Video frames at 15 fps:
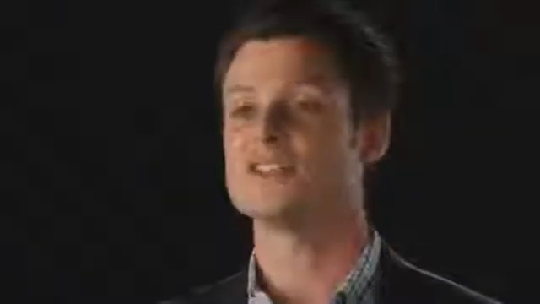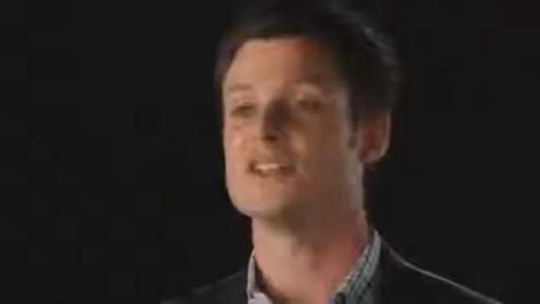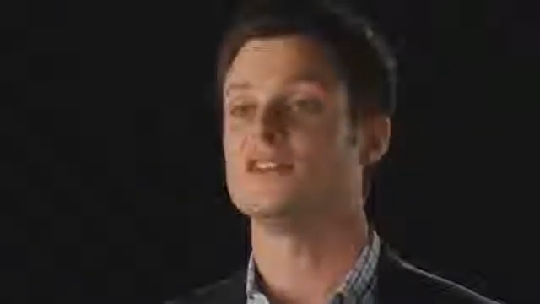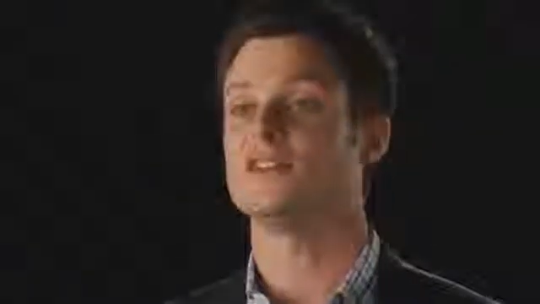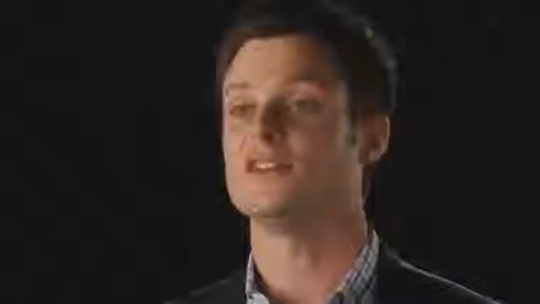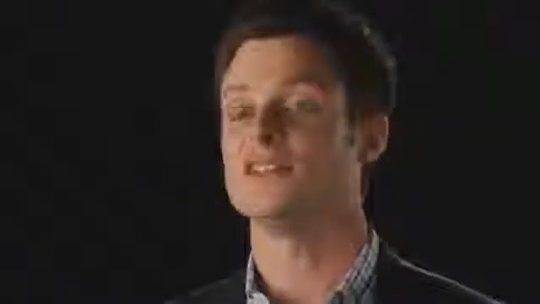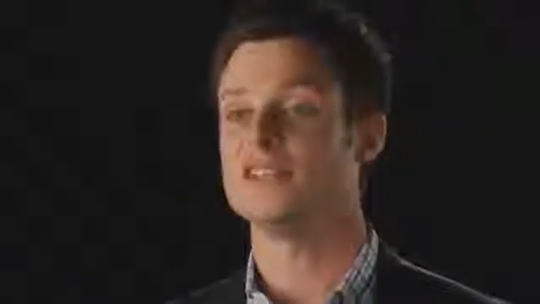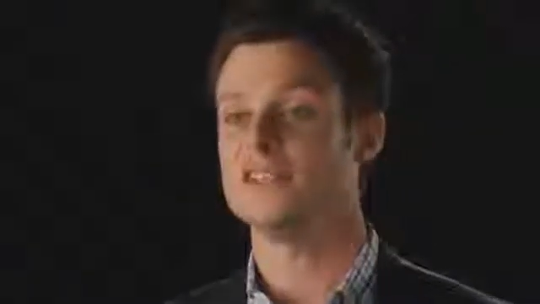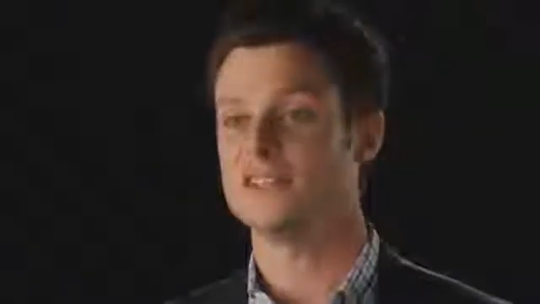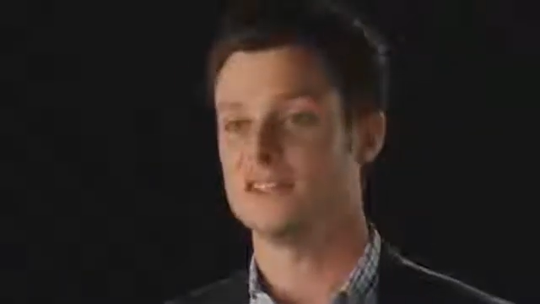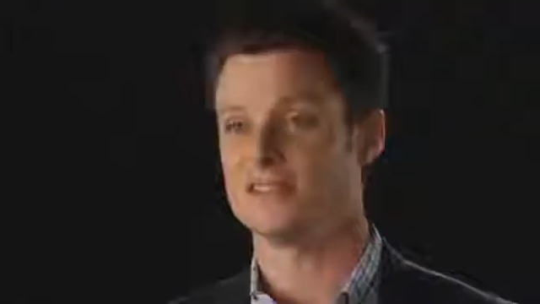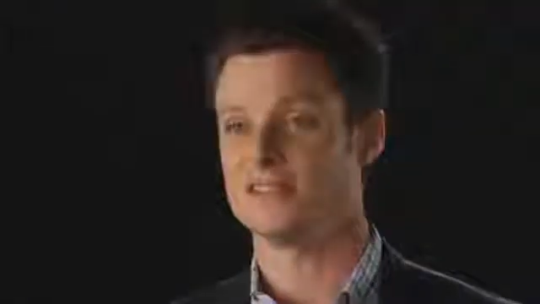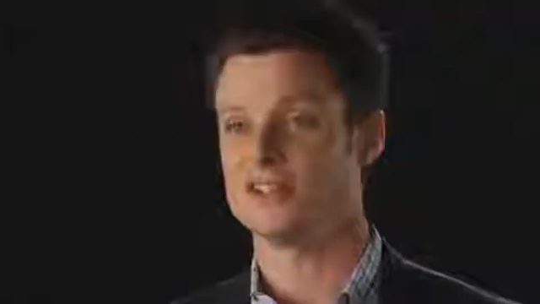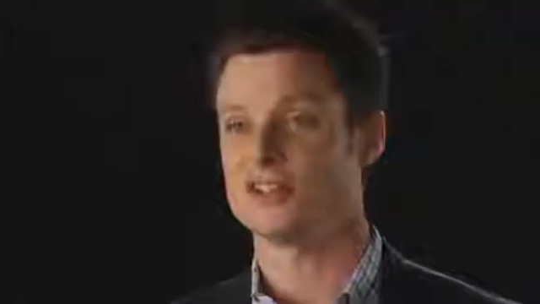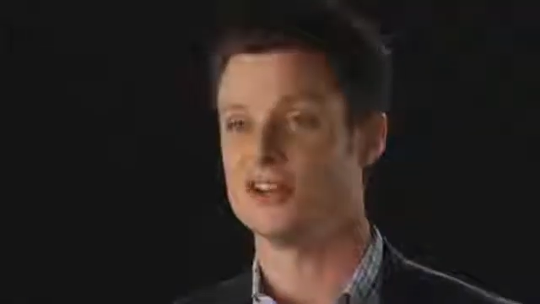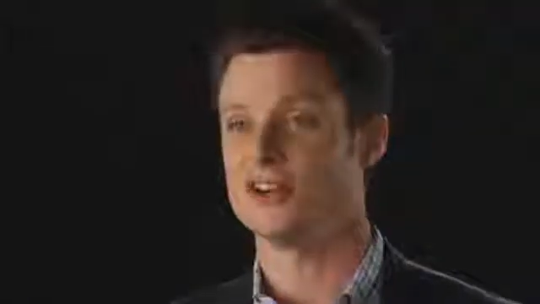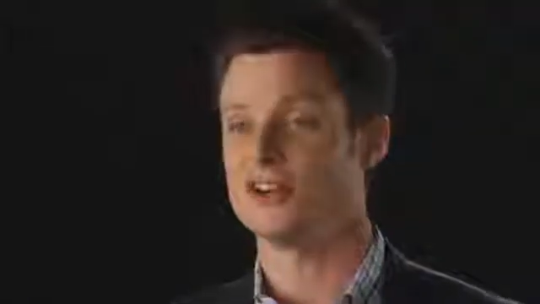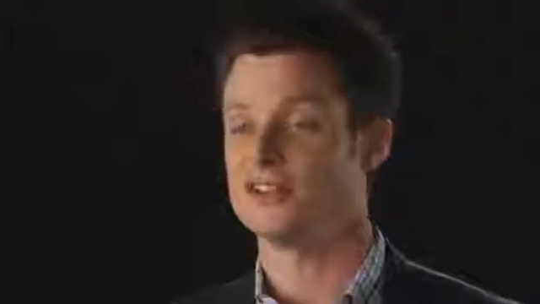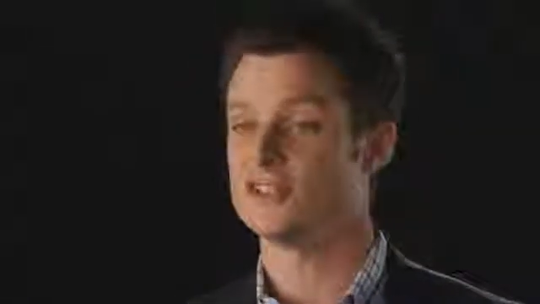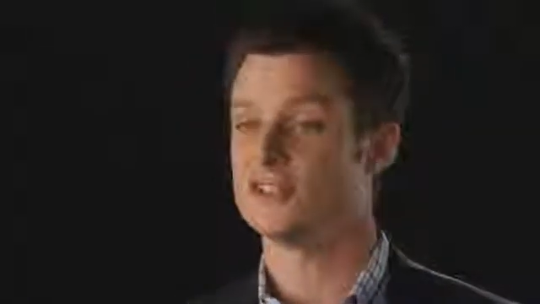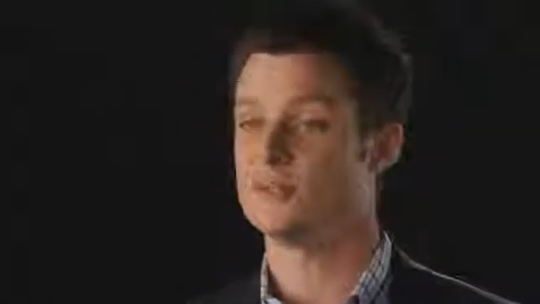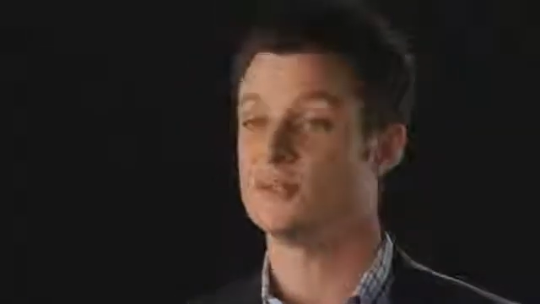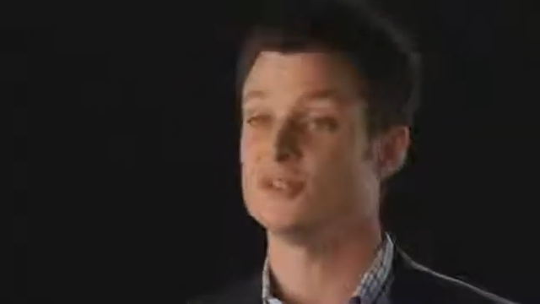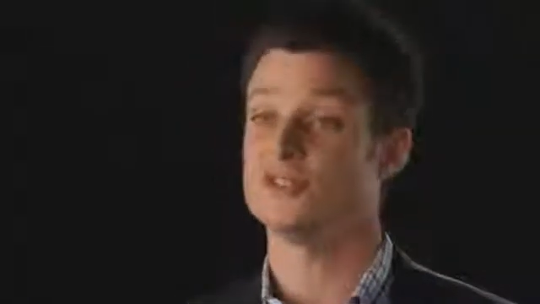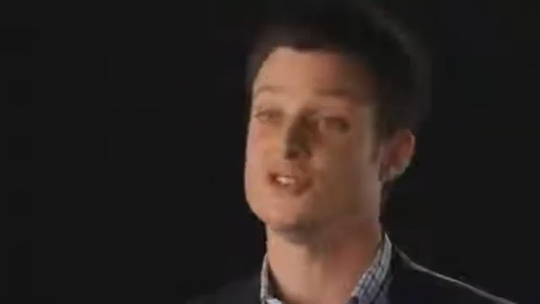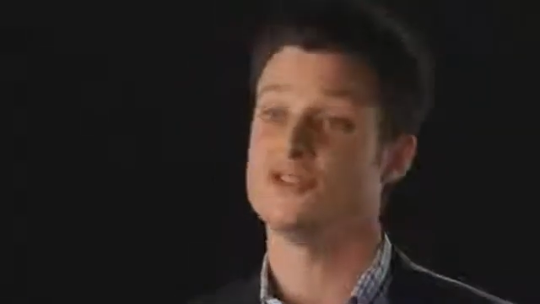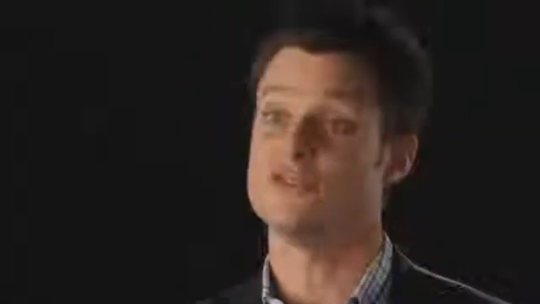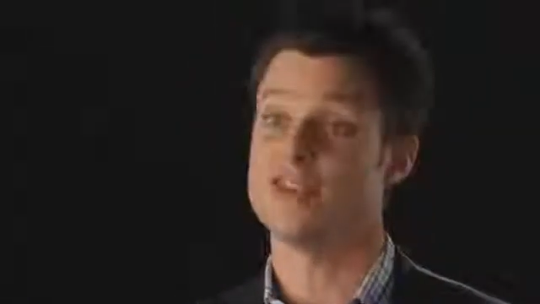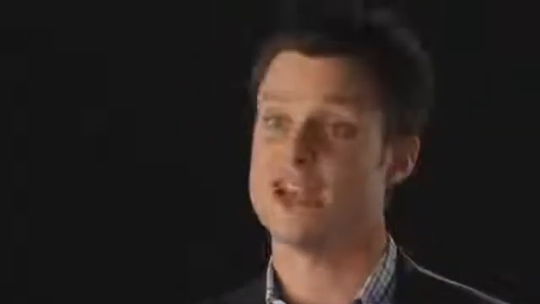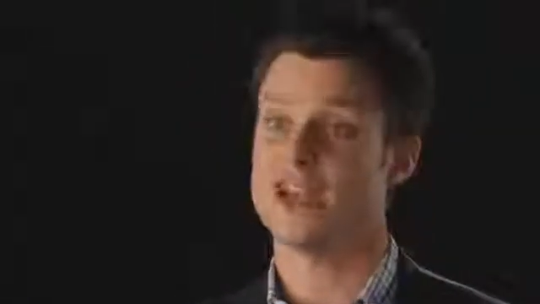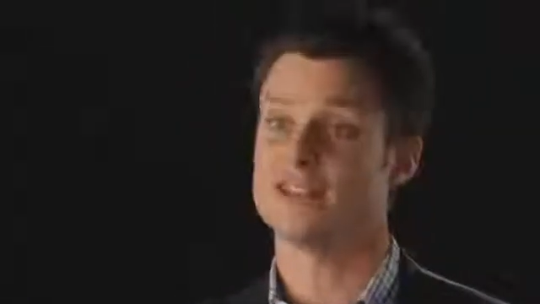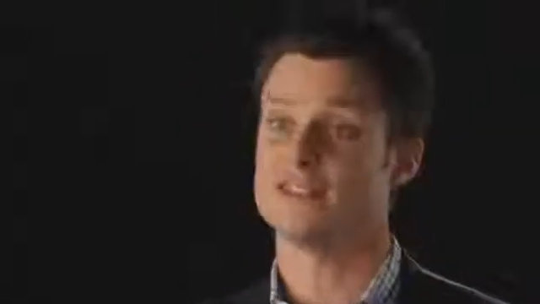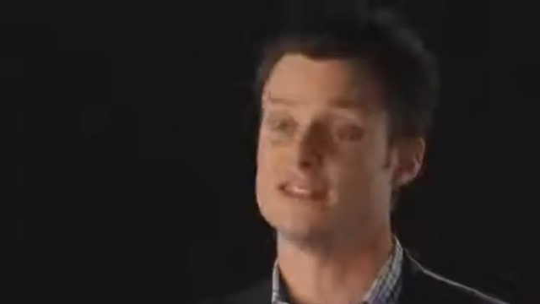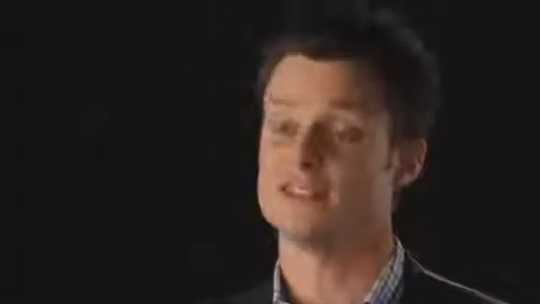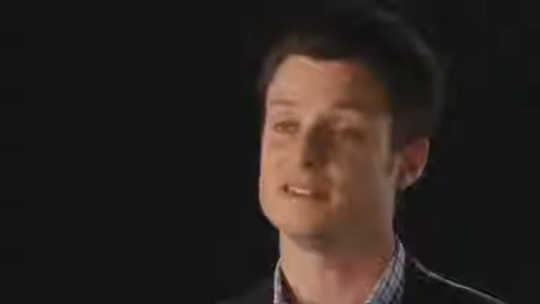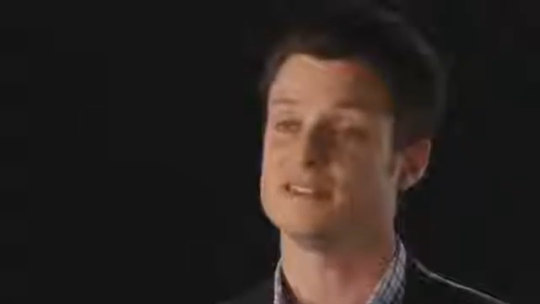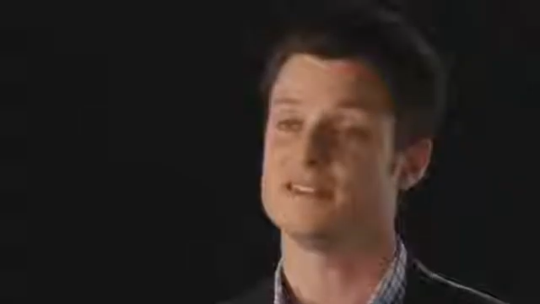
is now leading the charge as opposed to reacting.